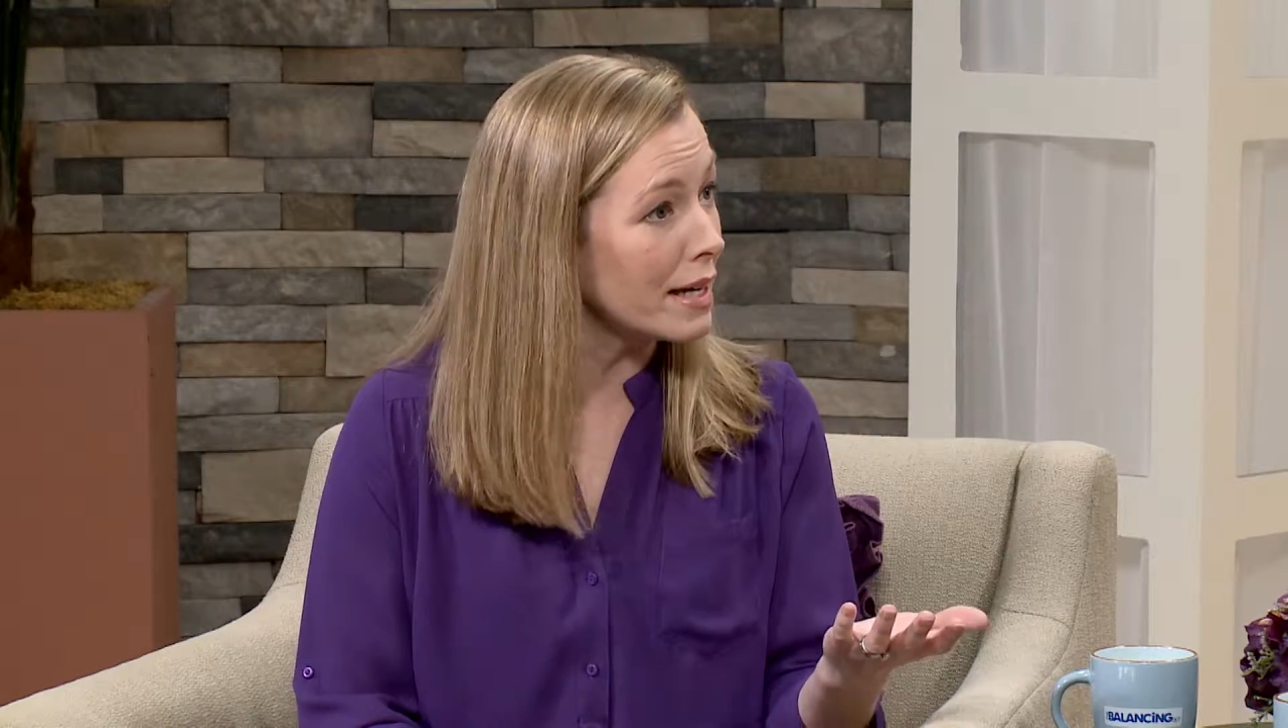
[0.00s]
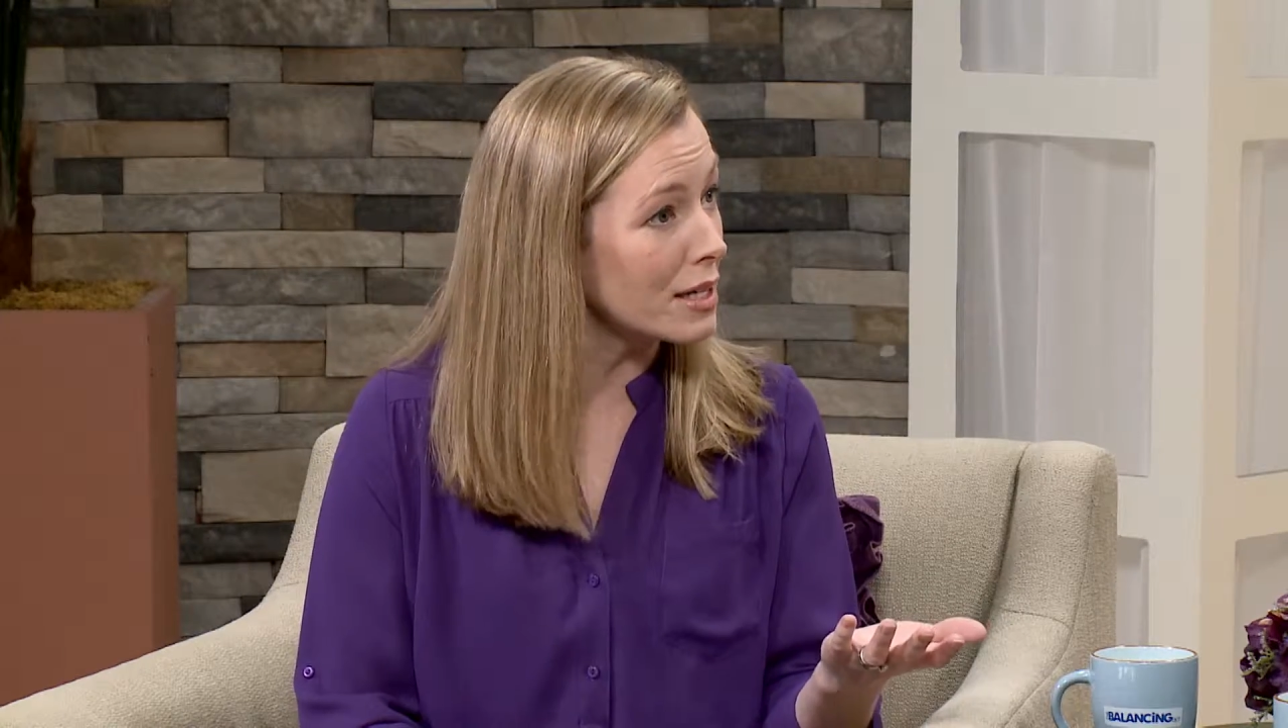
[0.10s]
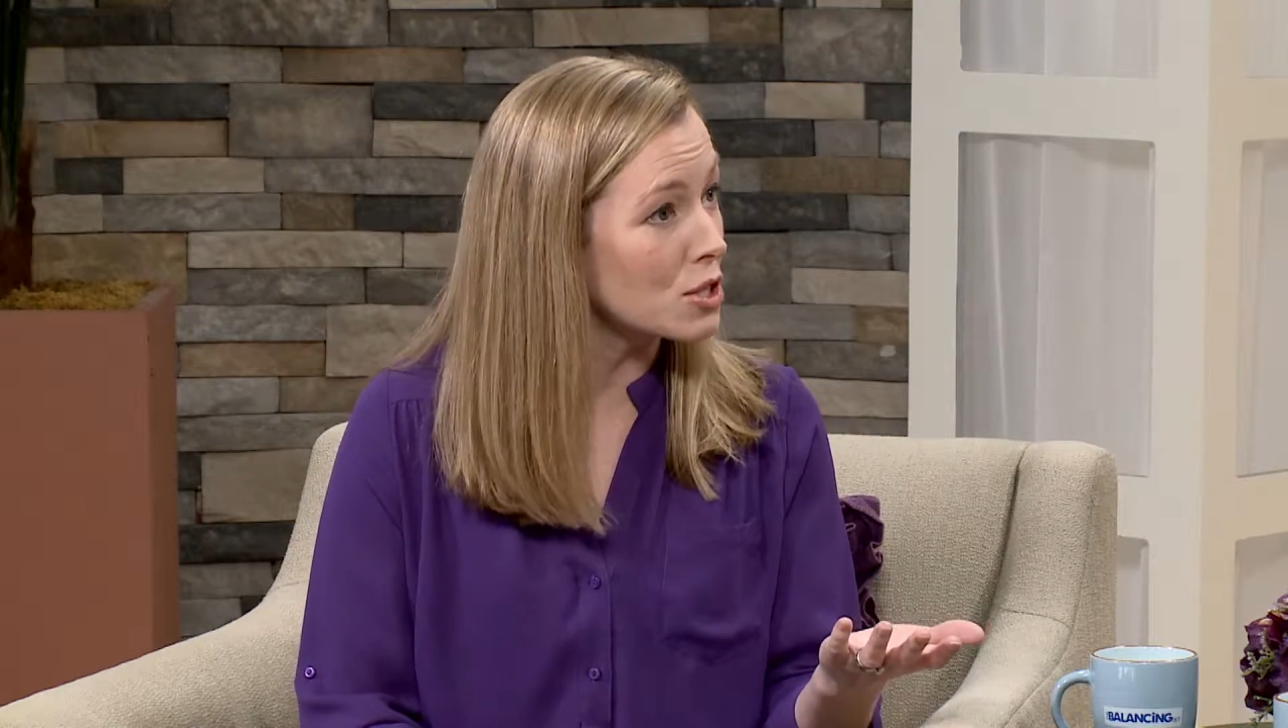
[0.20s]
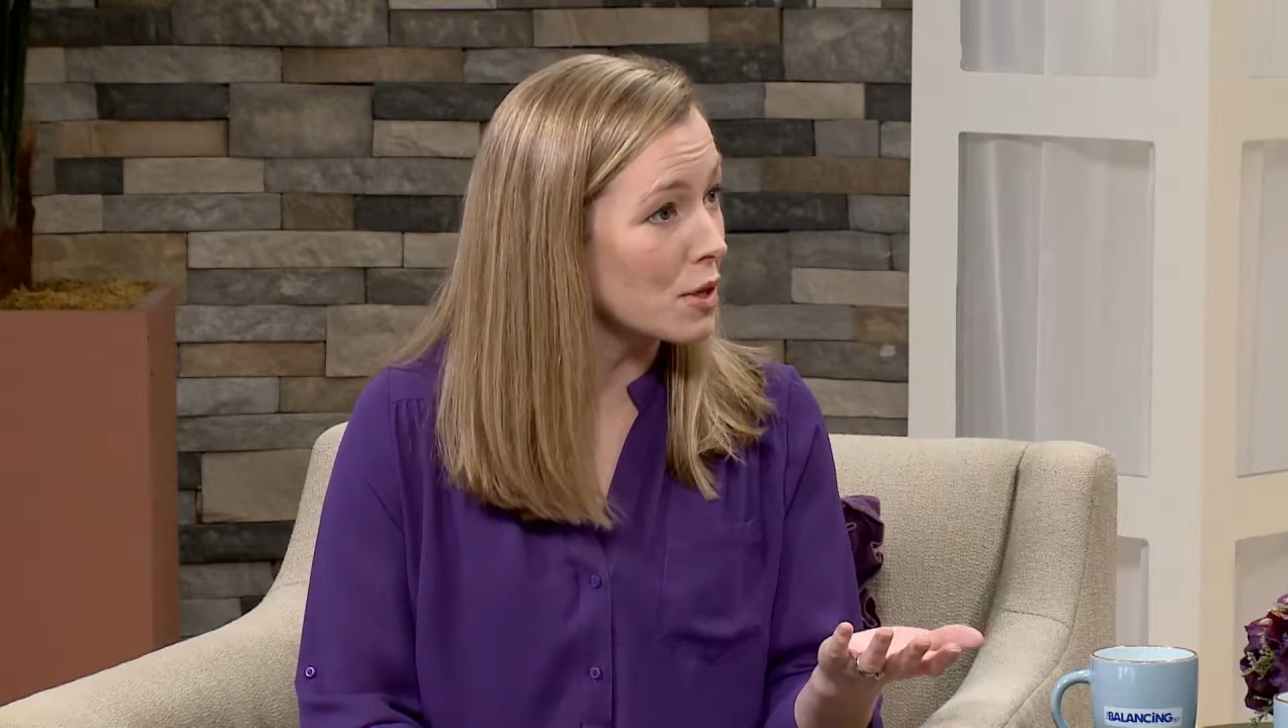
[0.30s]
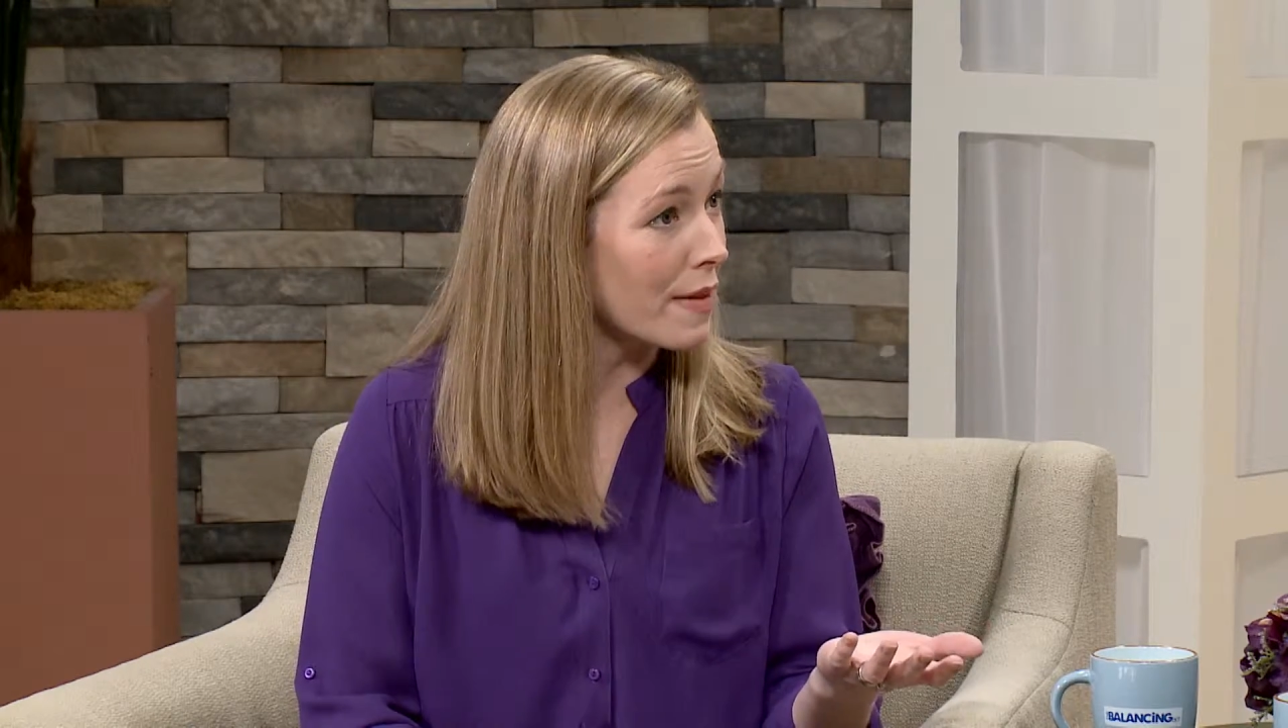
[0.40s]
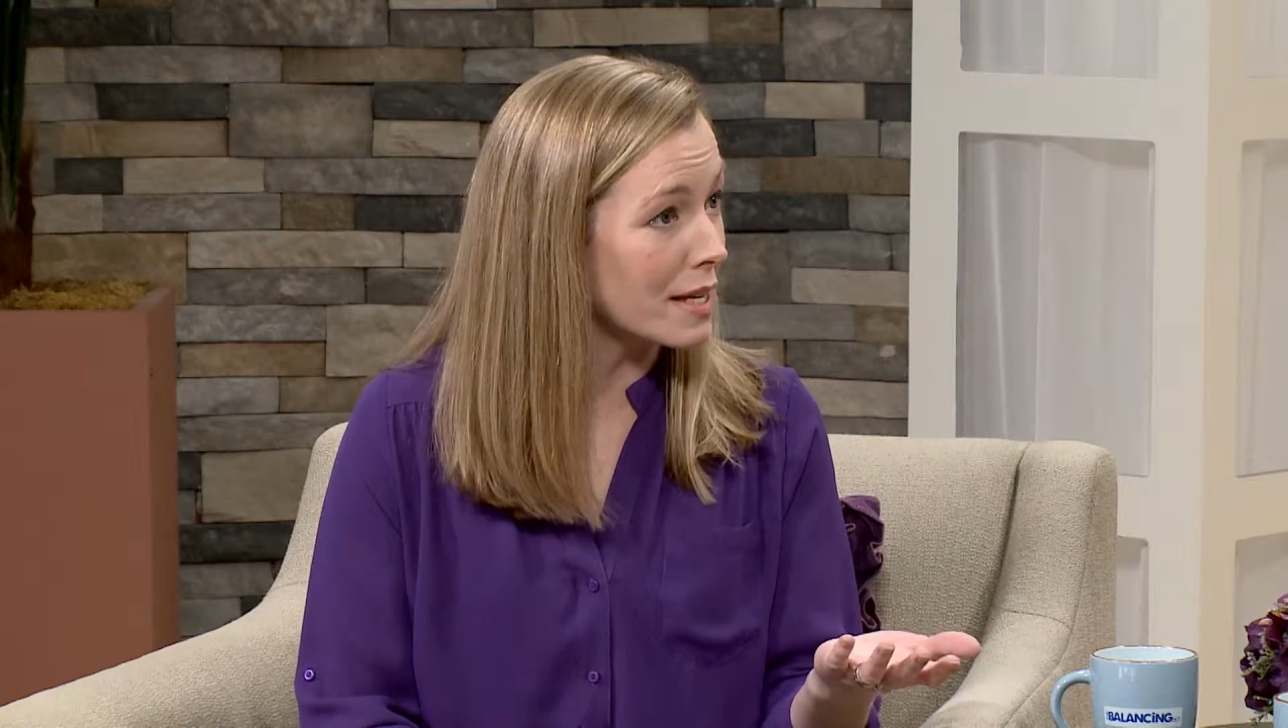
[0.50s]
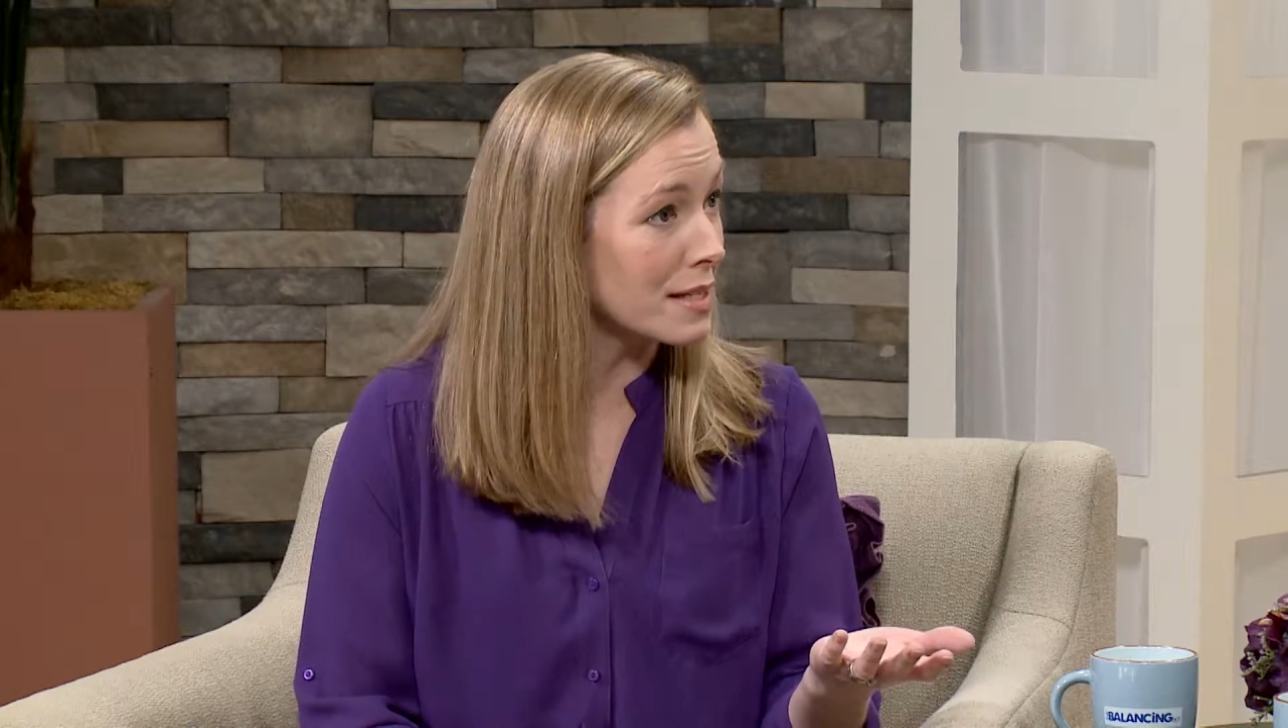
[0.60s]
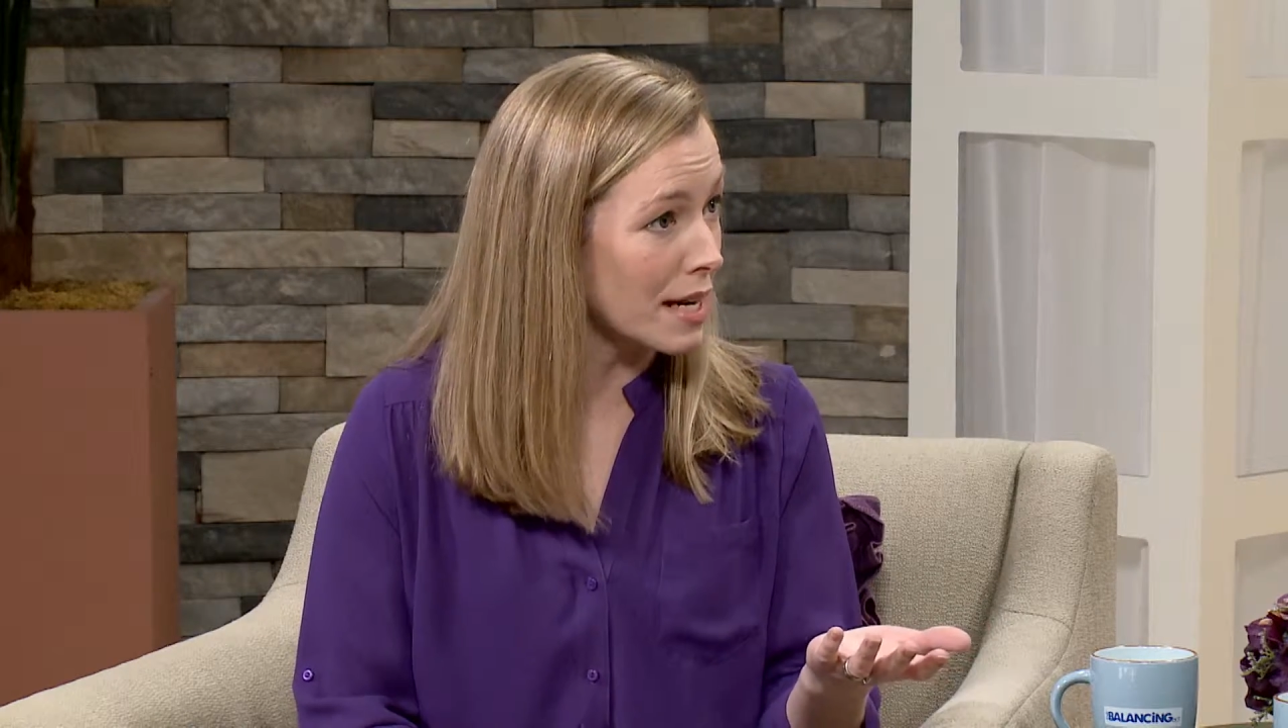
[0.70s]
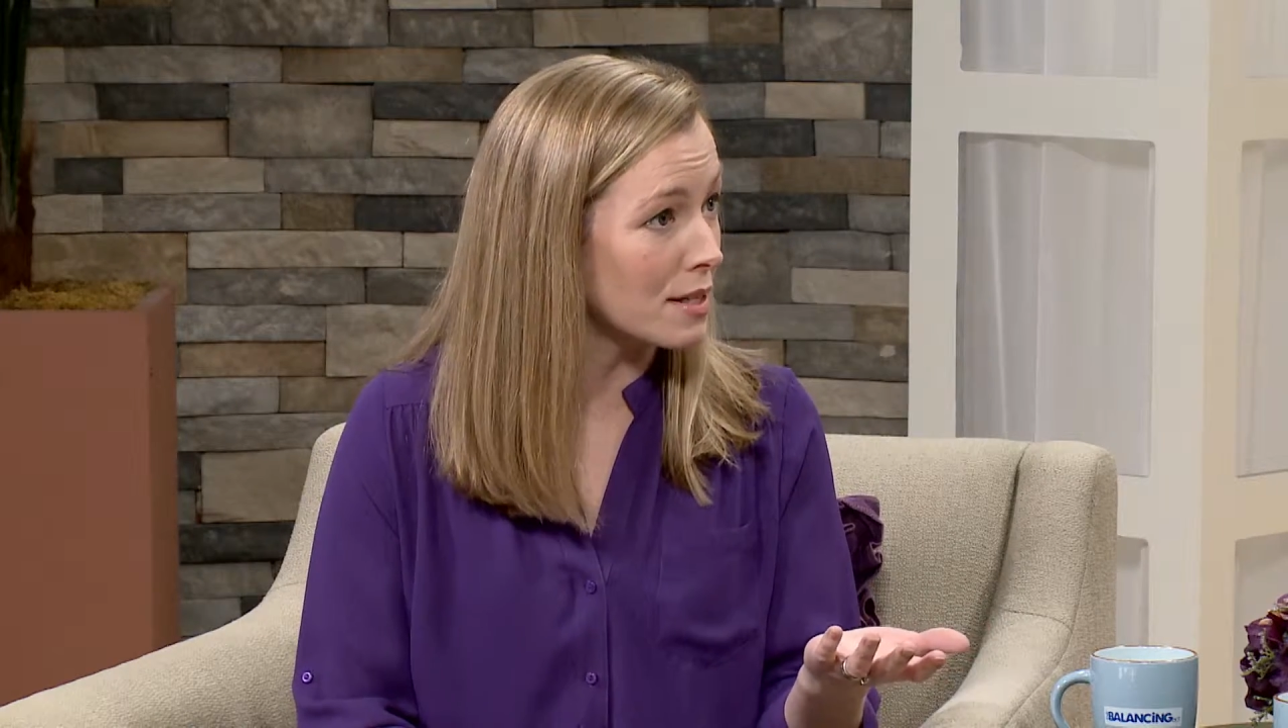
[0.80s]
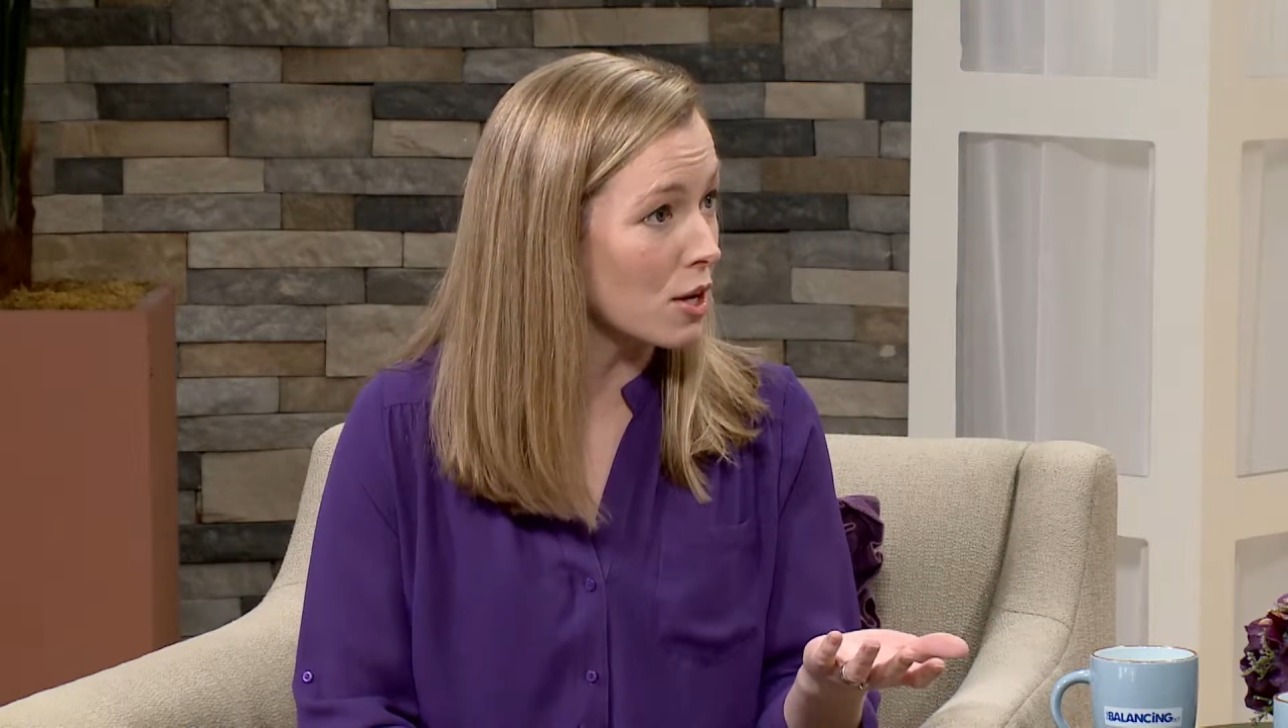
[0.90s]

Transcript: industry they decide